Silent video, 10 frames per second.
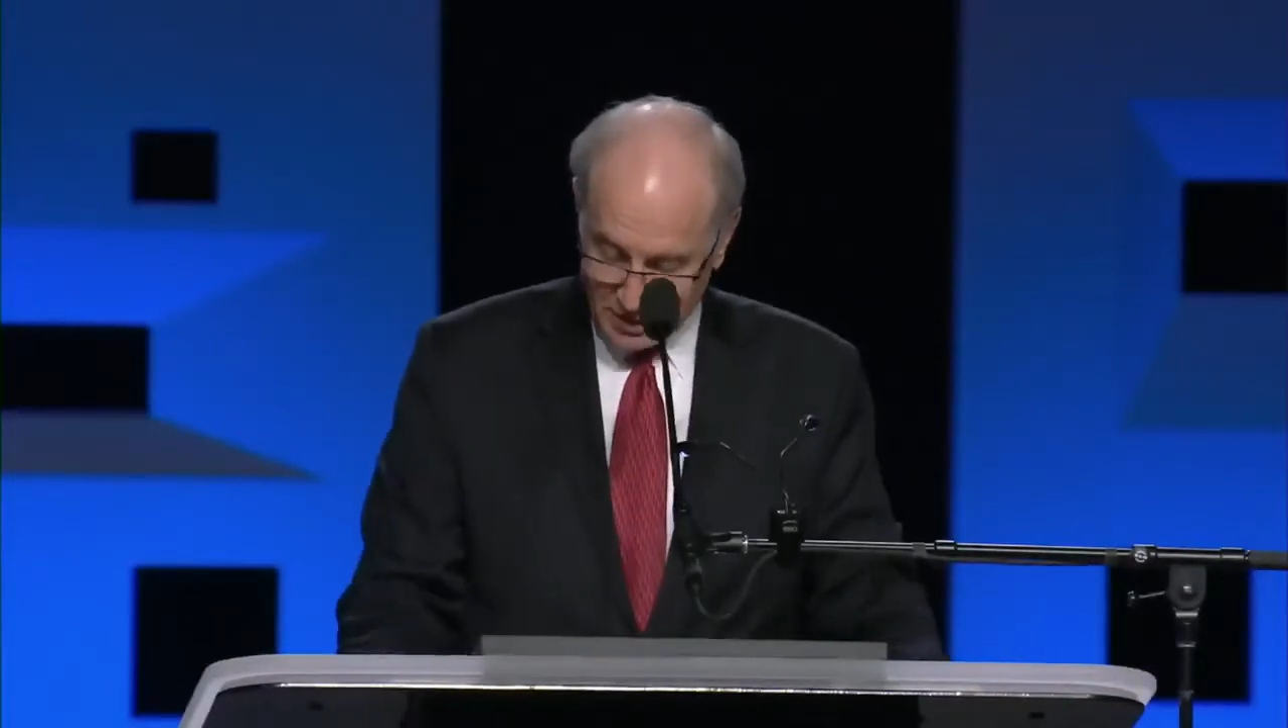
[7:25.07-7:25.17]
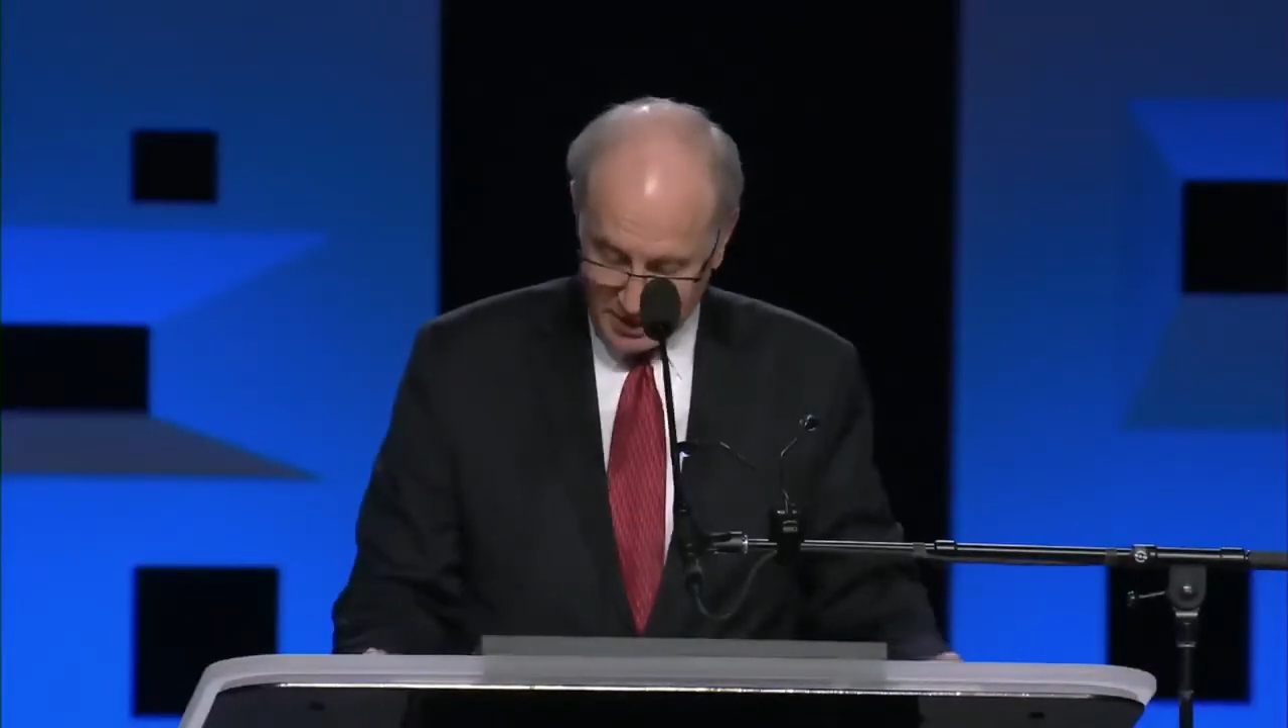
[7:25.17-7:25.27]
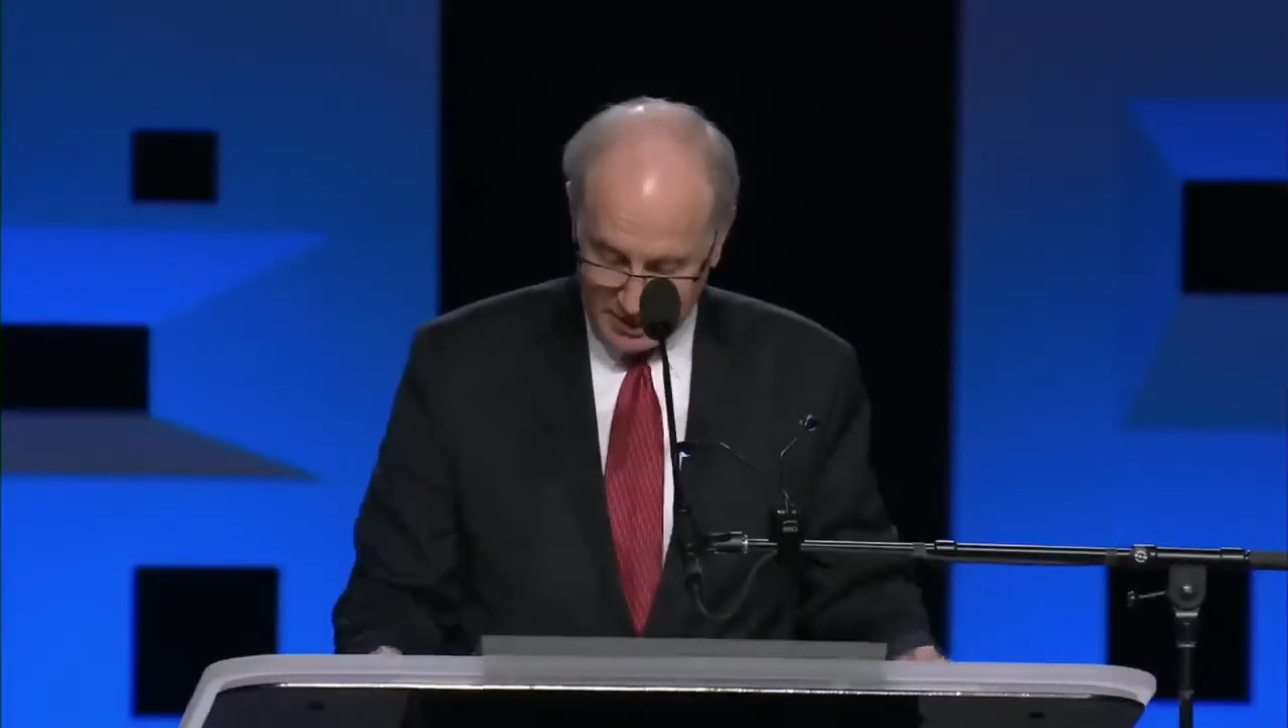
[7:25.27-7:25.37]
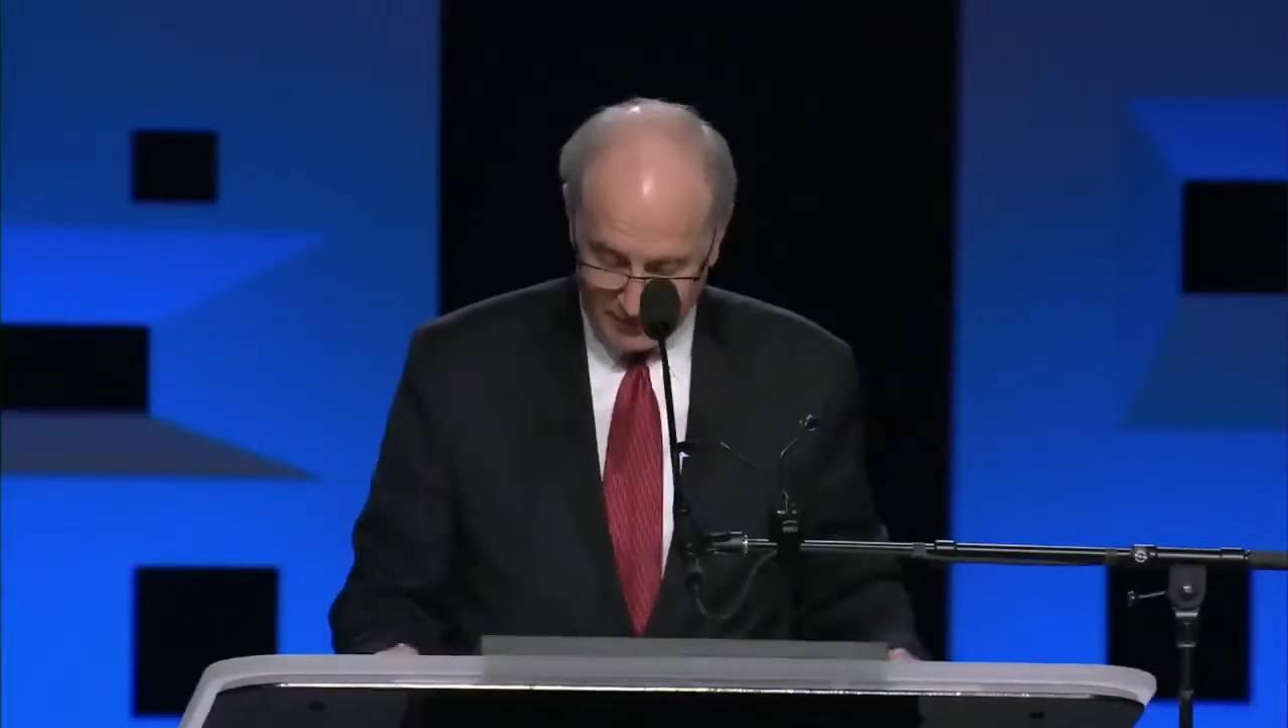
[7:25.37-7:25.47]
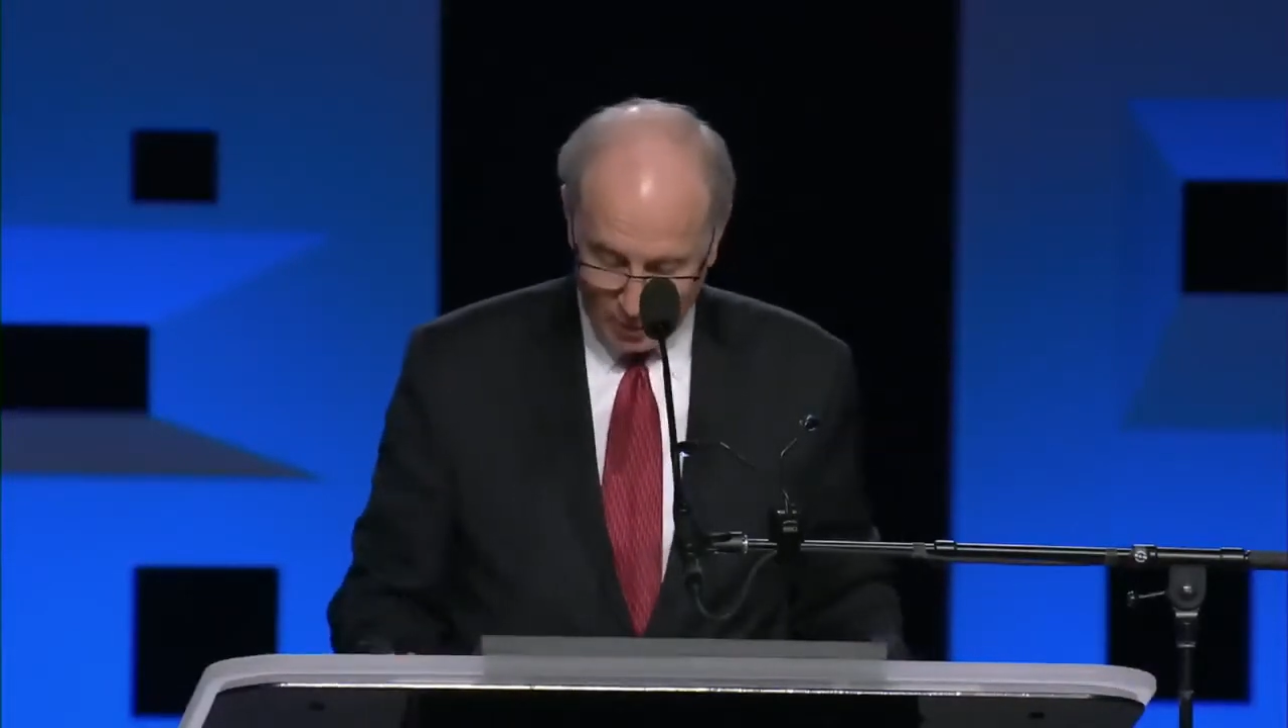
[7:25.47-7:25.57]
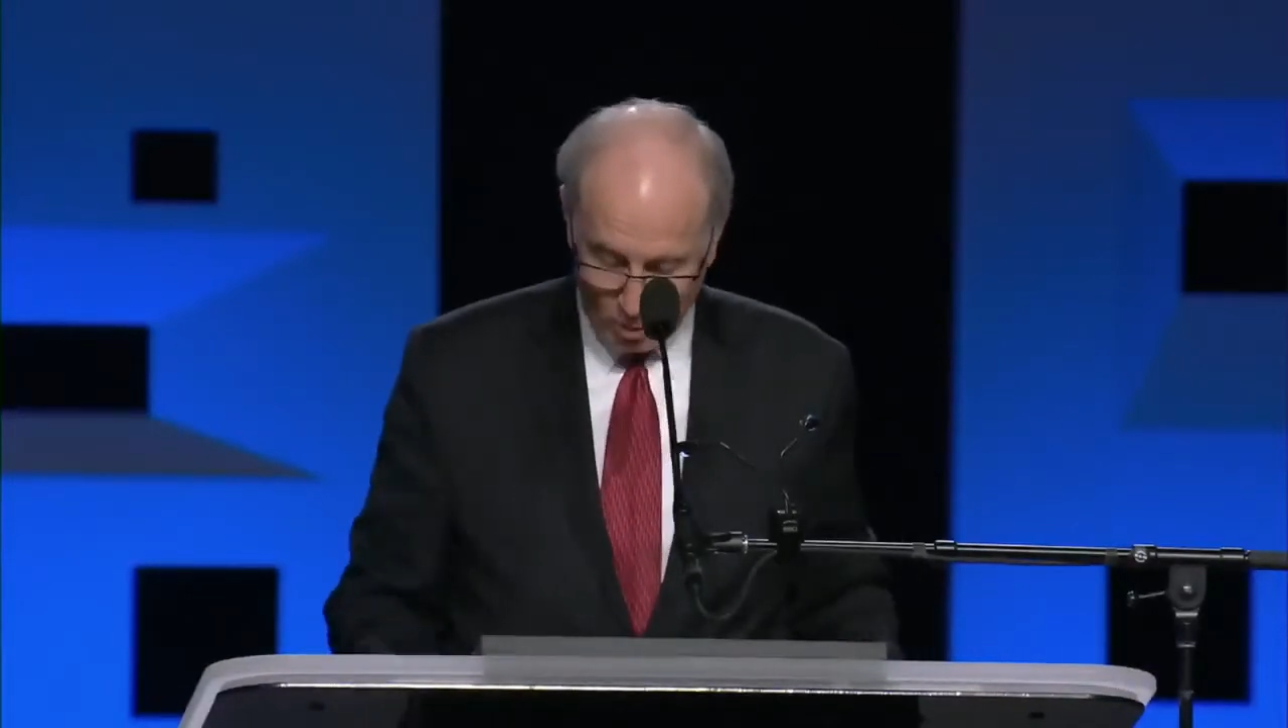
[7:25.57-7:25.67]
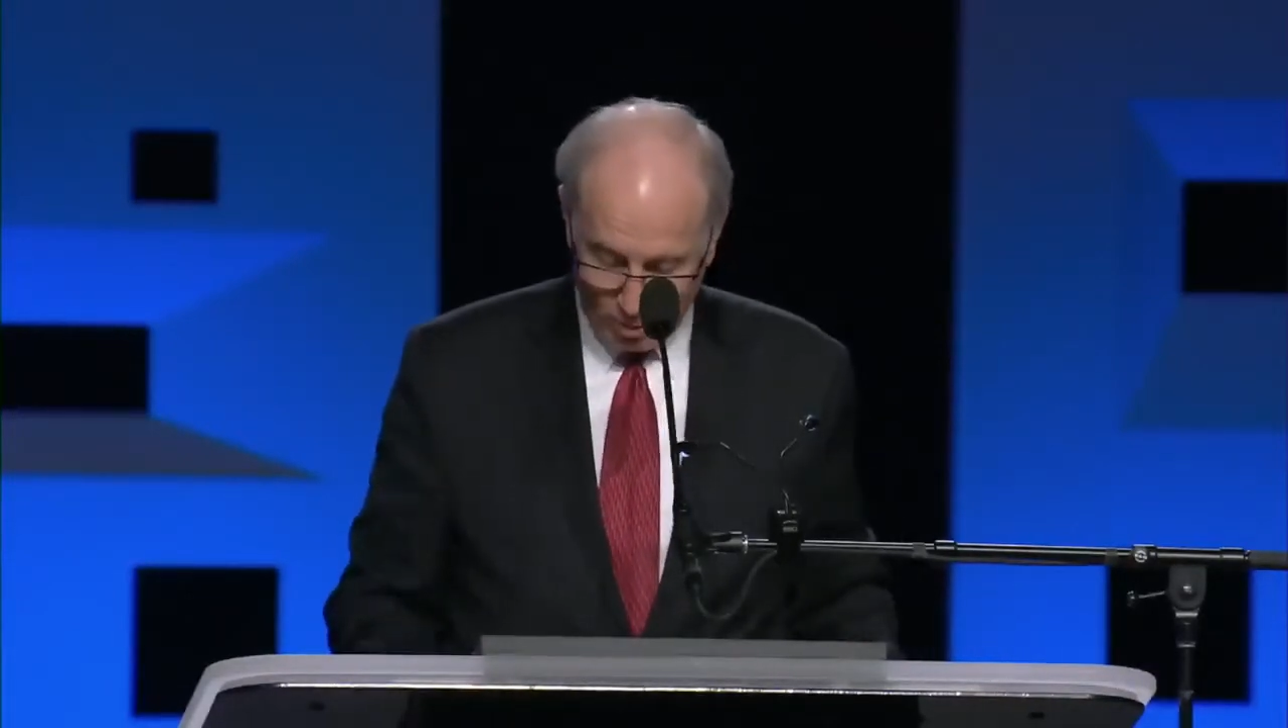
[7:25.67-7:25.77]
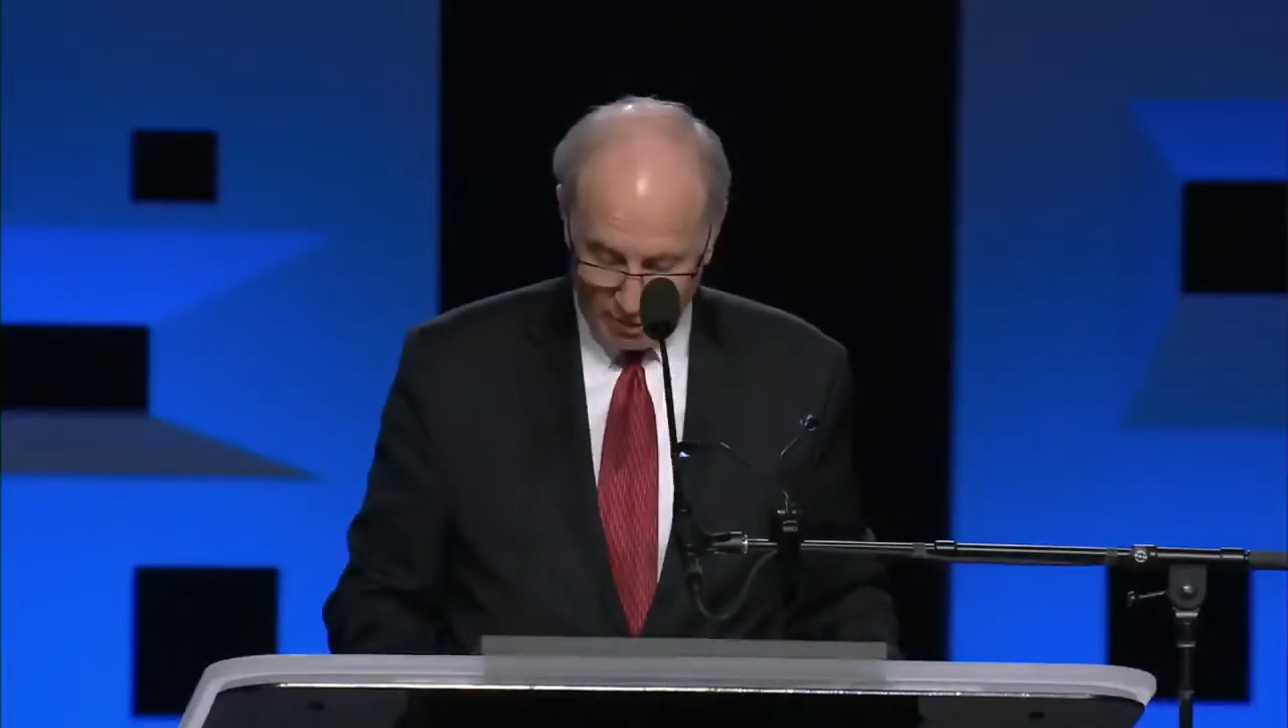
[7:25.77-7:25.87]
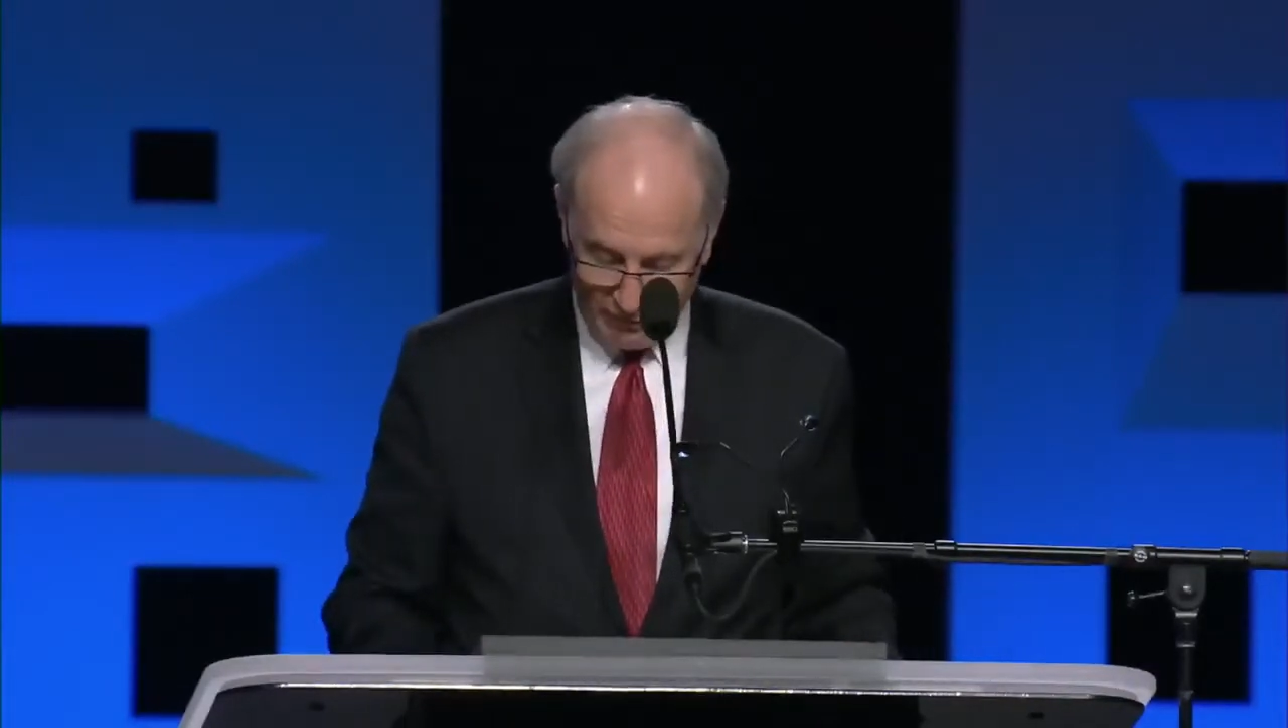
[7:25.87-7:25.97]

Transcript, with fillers: in a different order